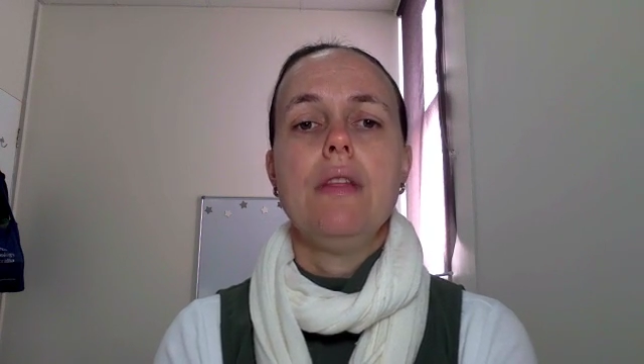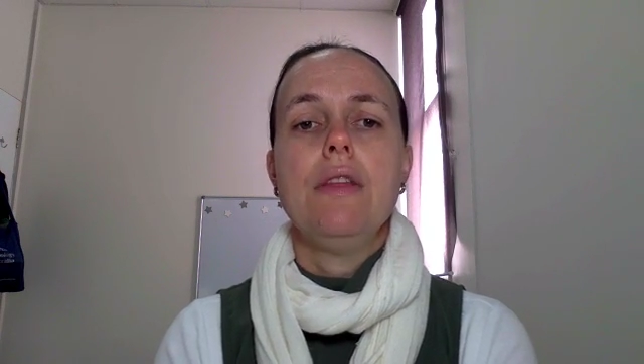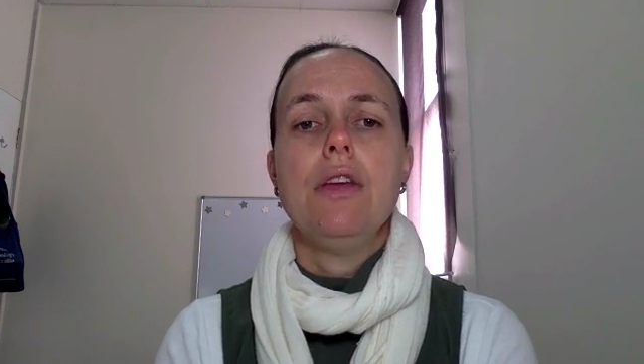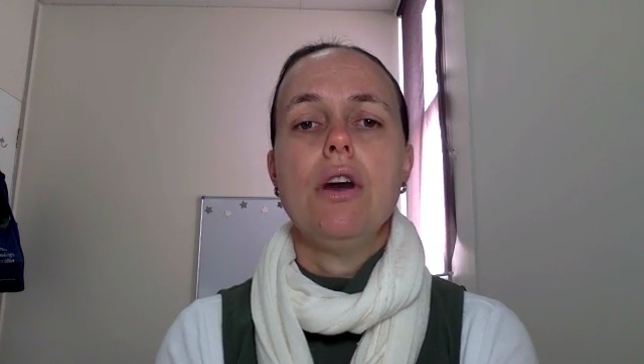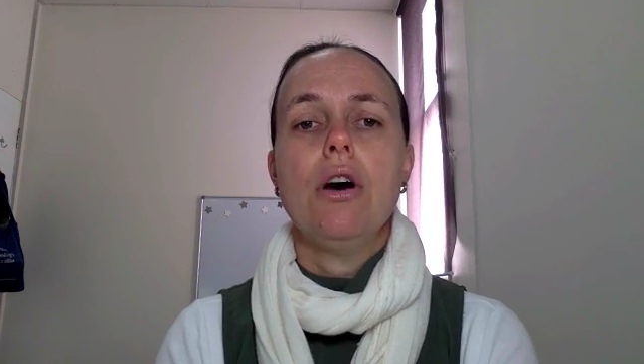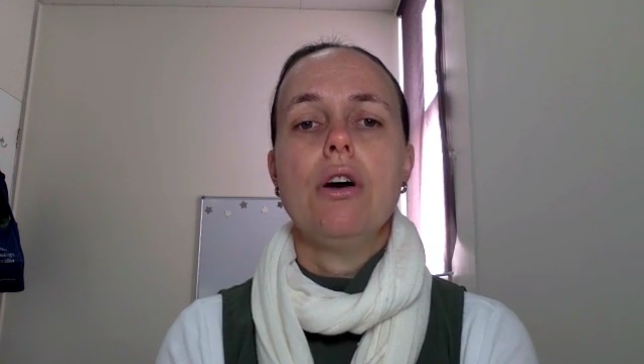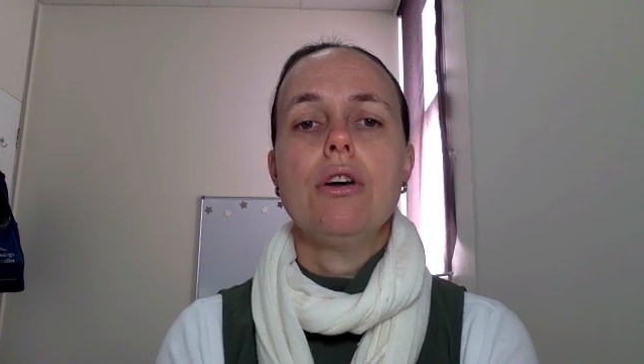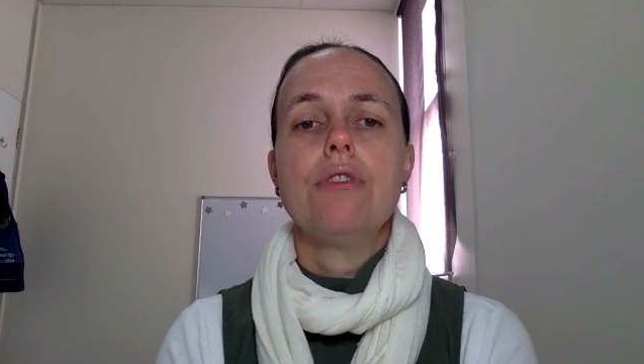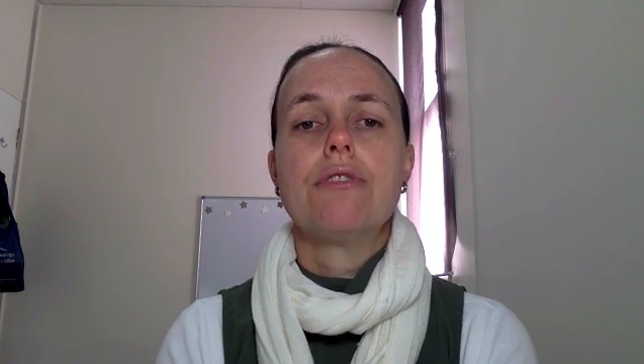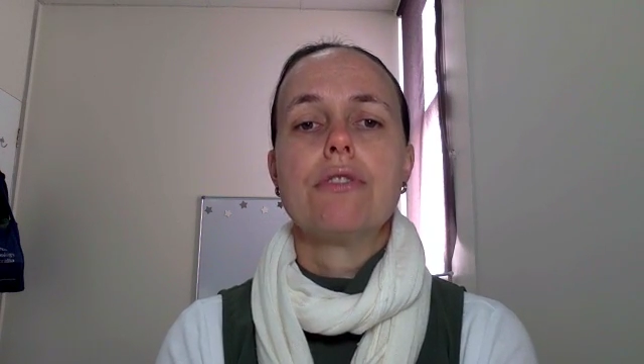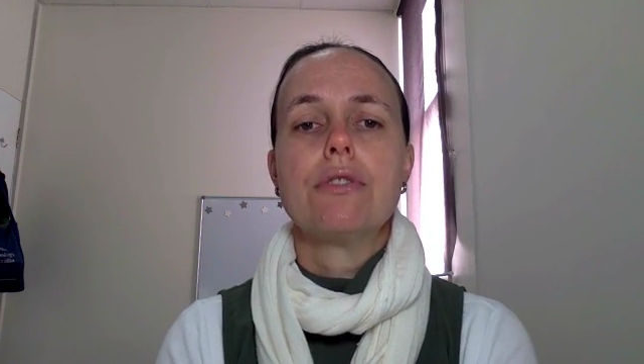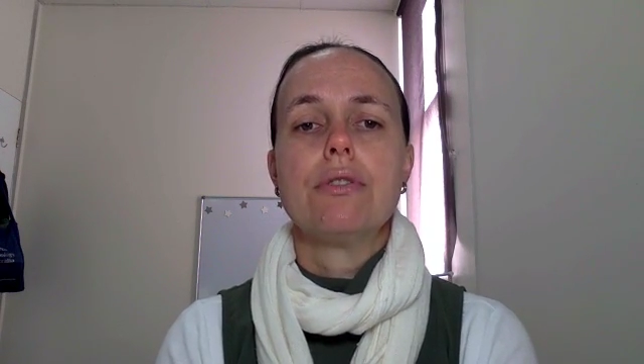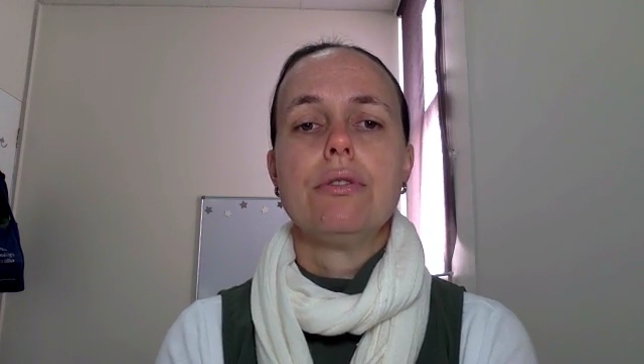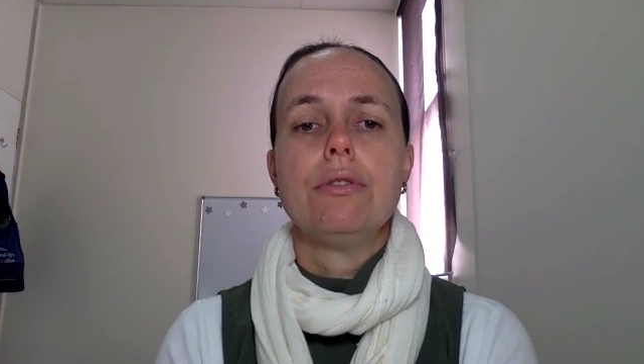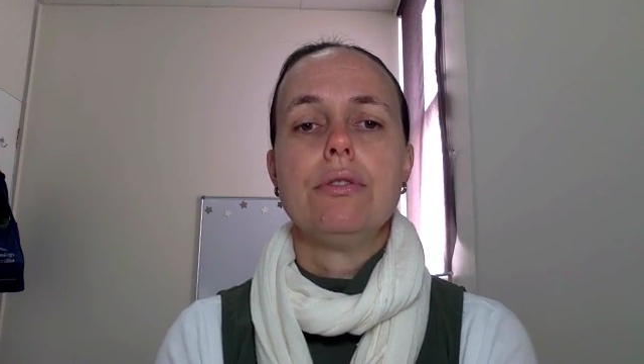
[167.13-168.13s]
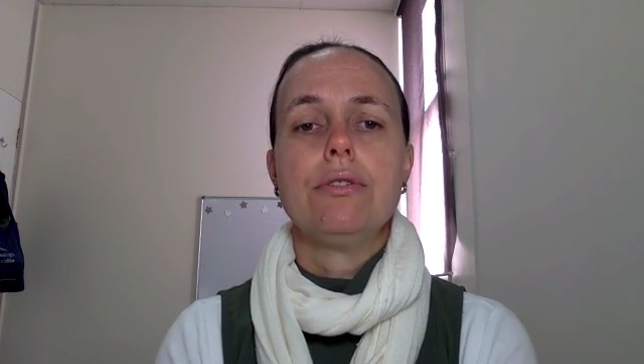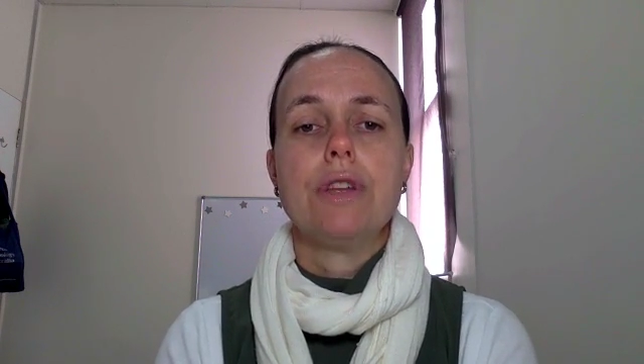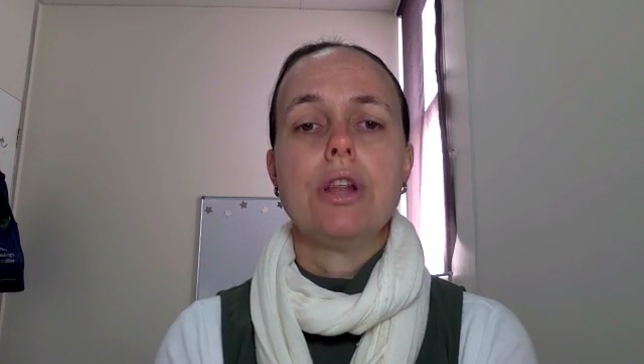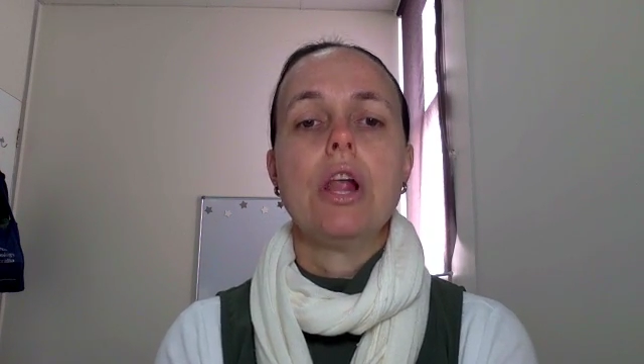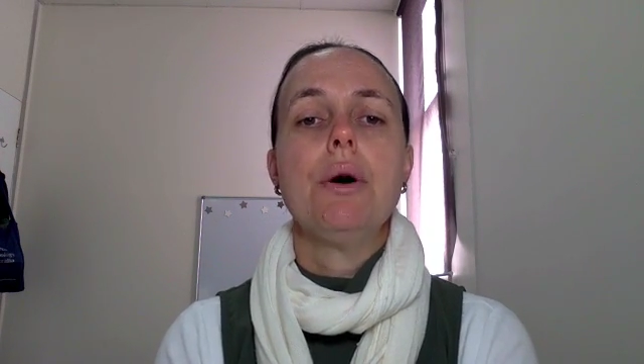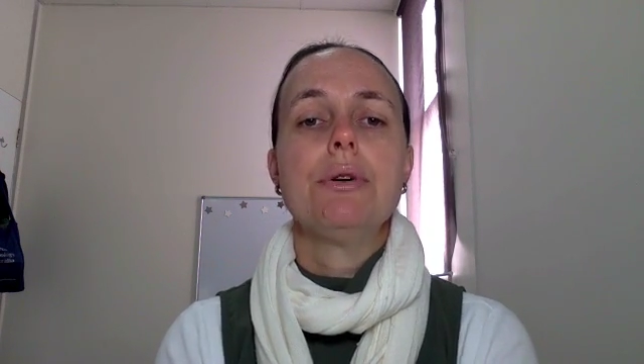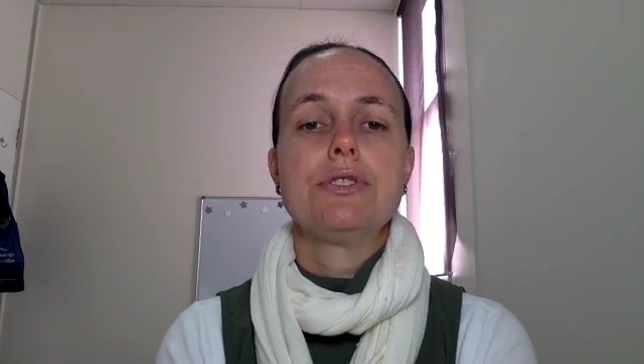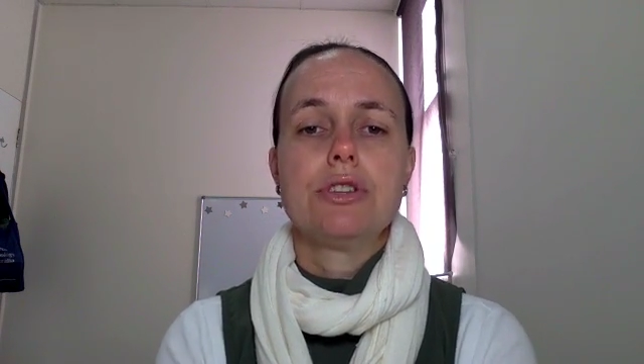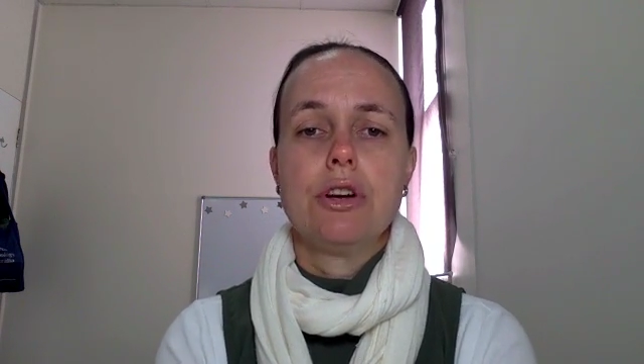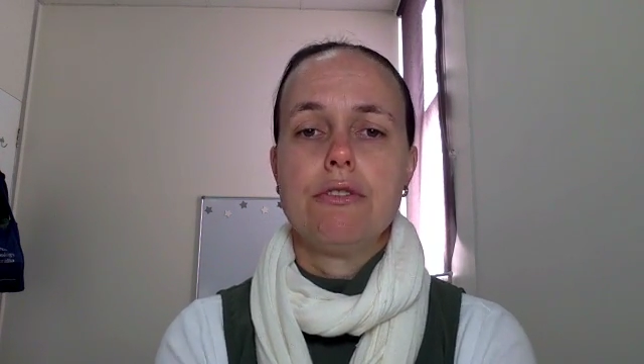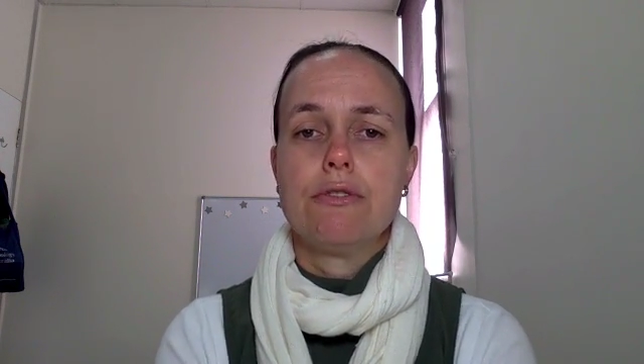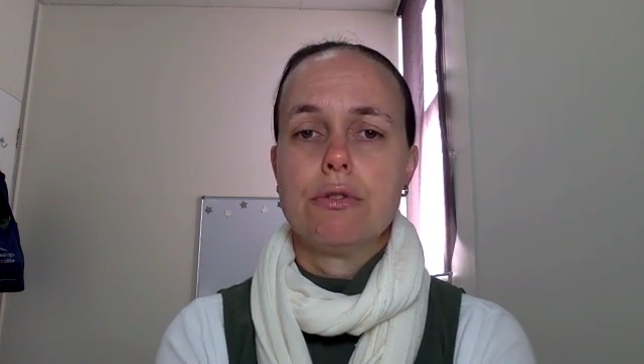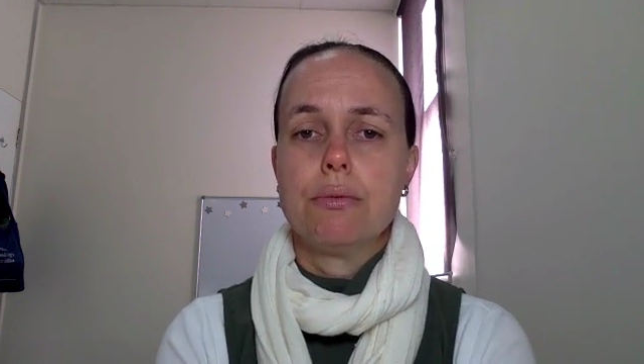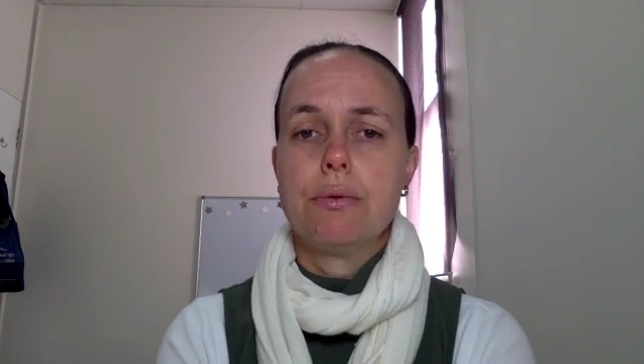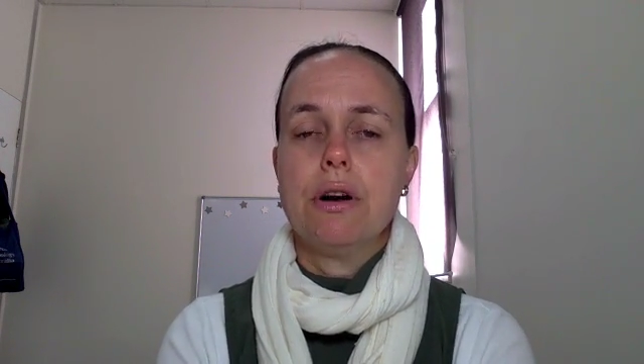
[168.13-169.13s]
The lowest
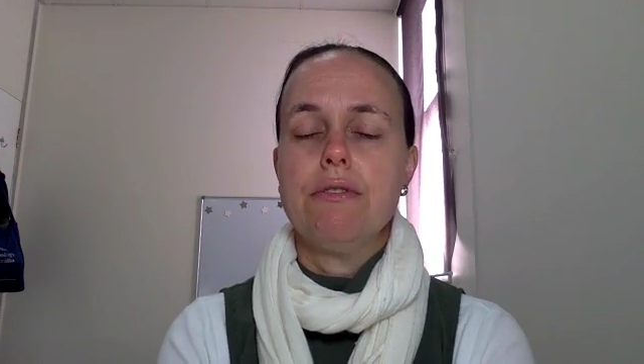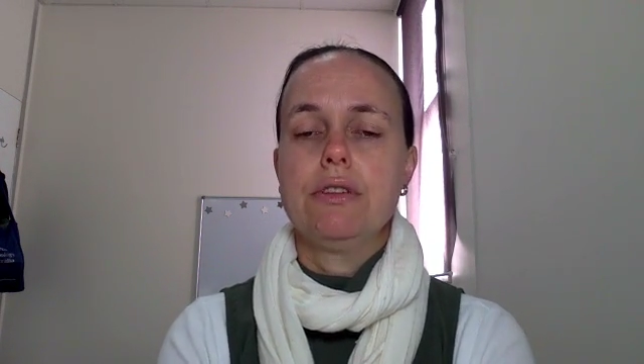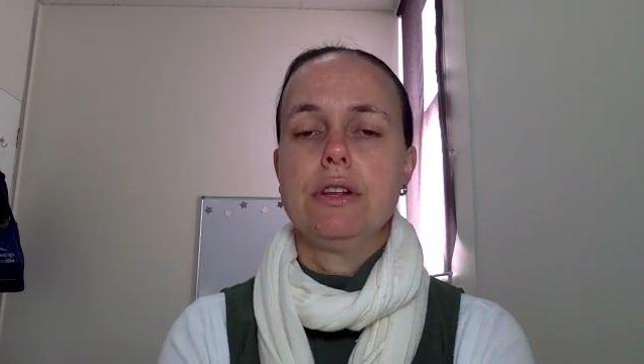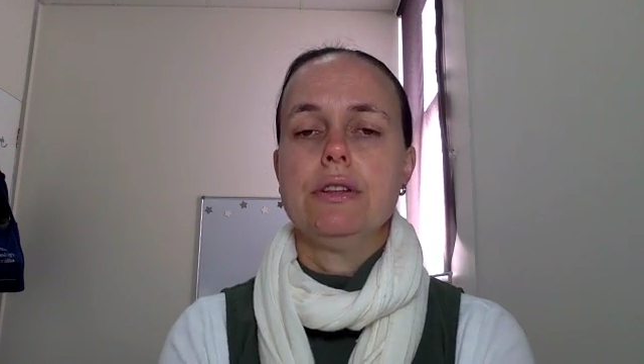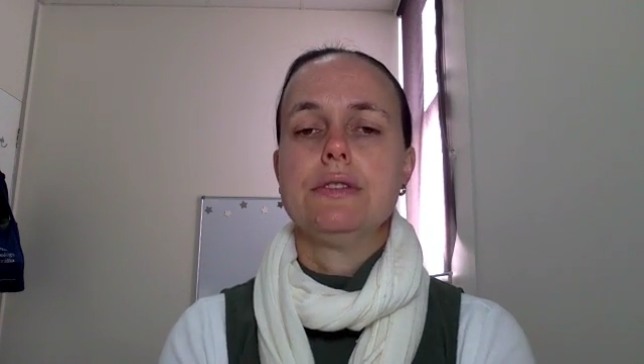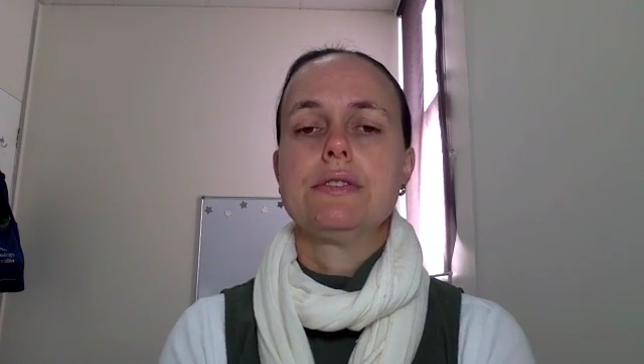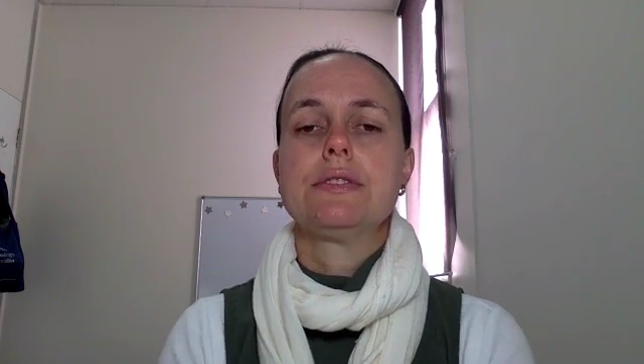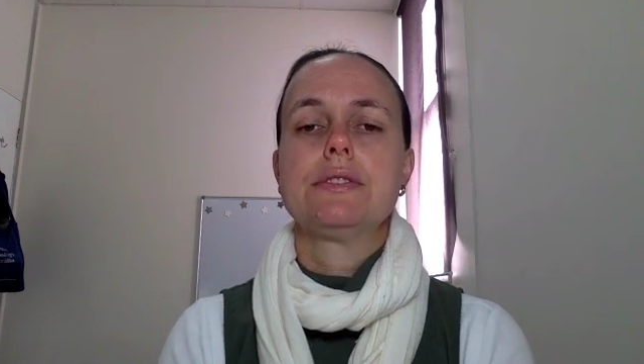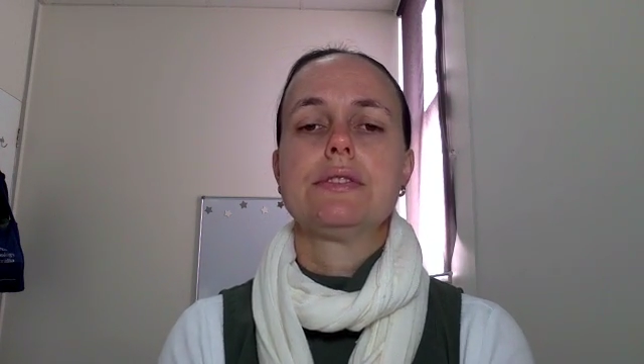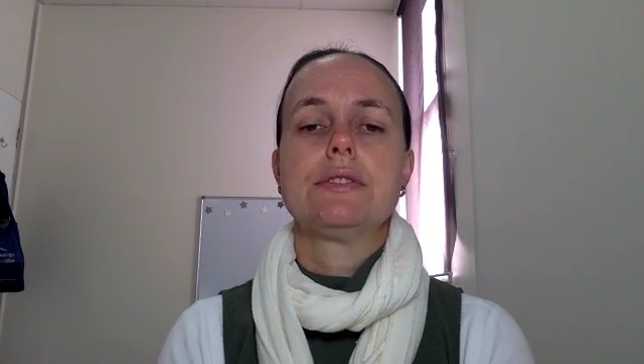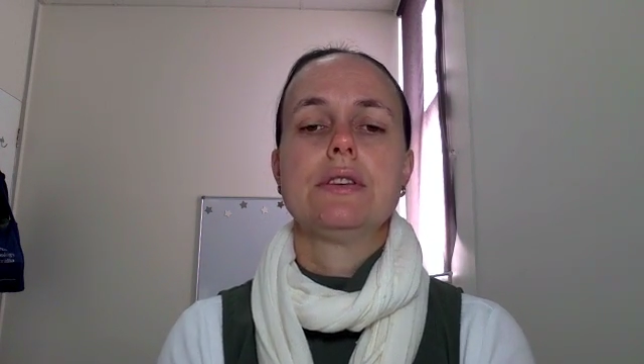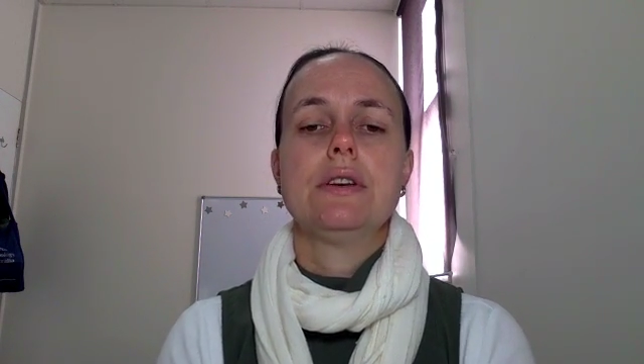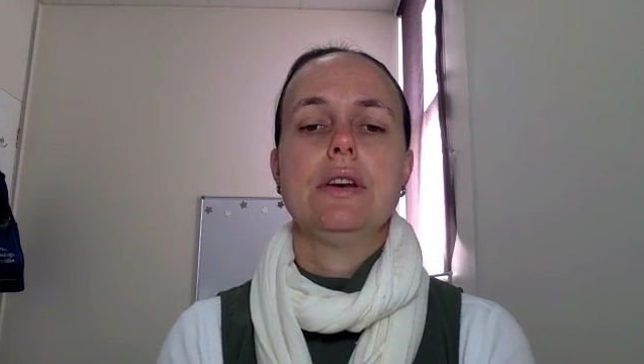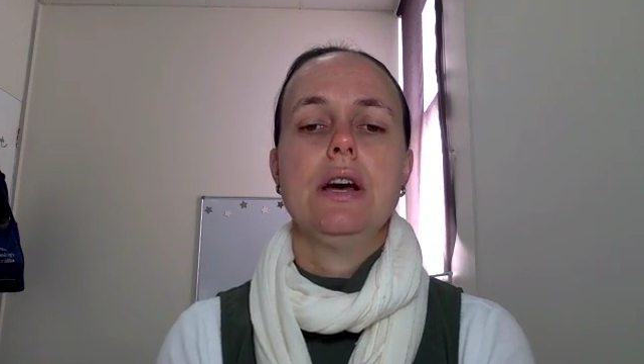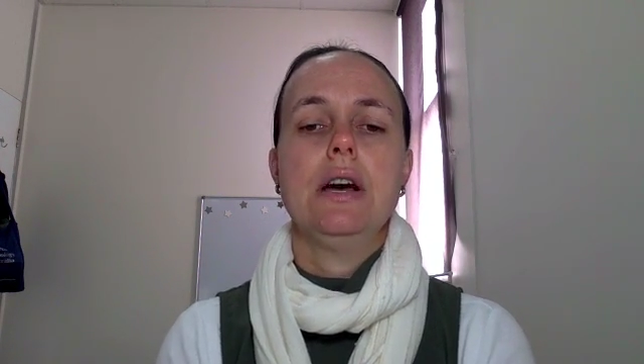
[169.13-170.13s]
overall prevalence